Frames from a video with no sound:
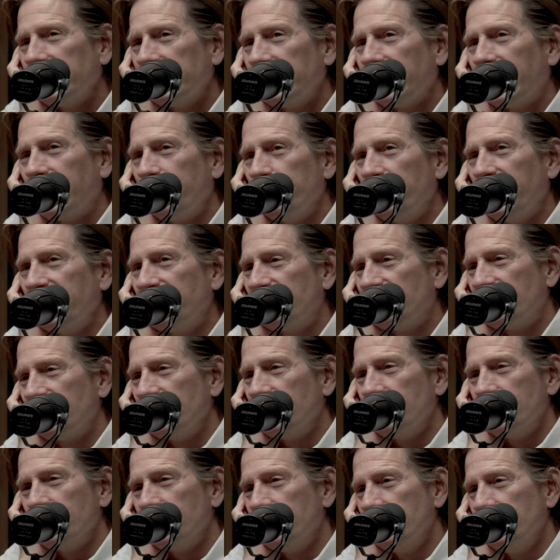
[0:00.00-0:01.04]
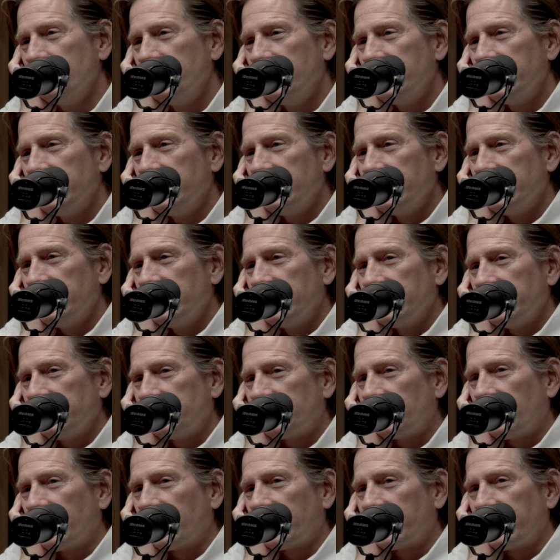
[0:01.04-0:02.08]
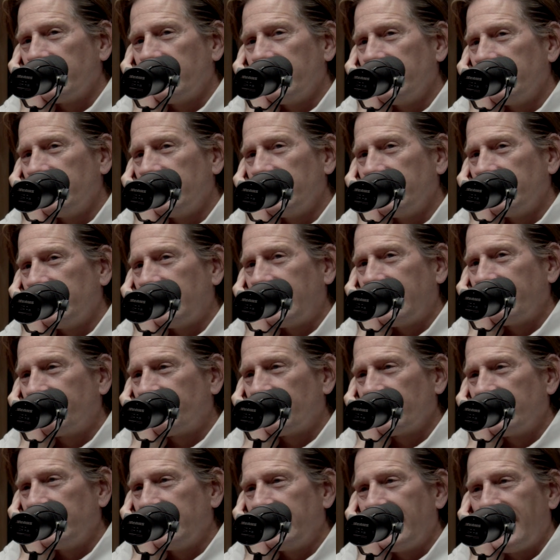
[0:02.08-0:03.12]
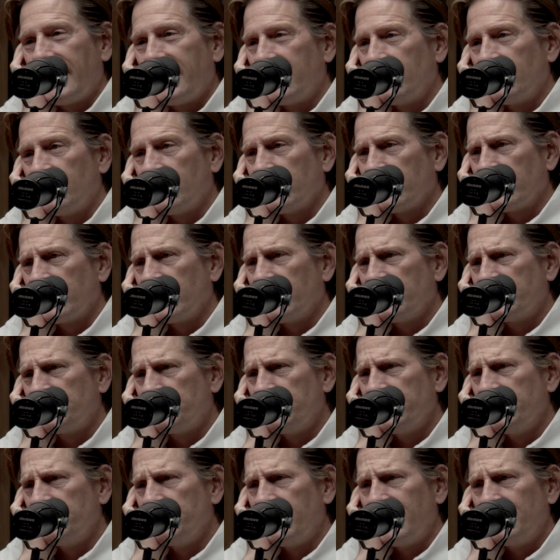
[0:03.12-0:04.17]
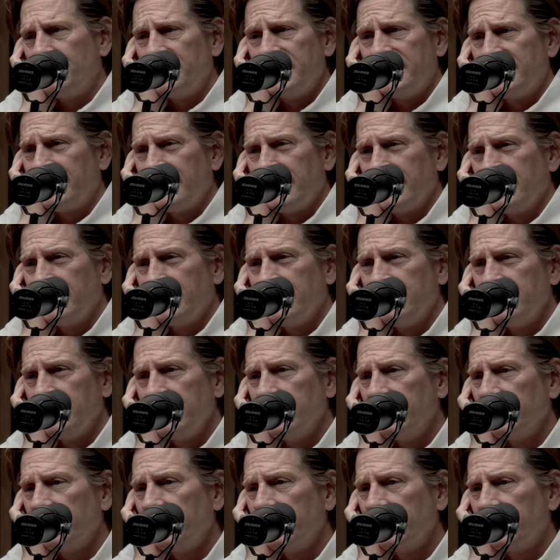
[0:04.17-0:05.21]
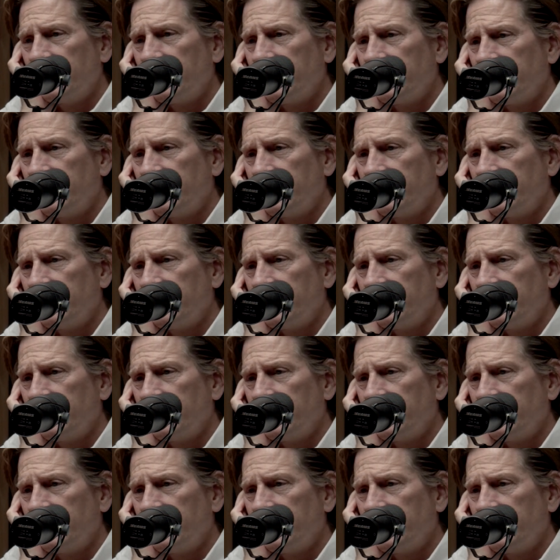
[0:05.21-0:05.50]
I met you, Shariq. Uh, I forget how long ago. It's been maybe 10 years,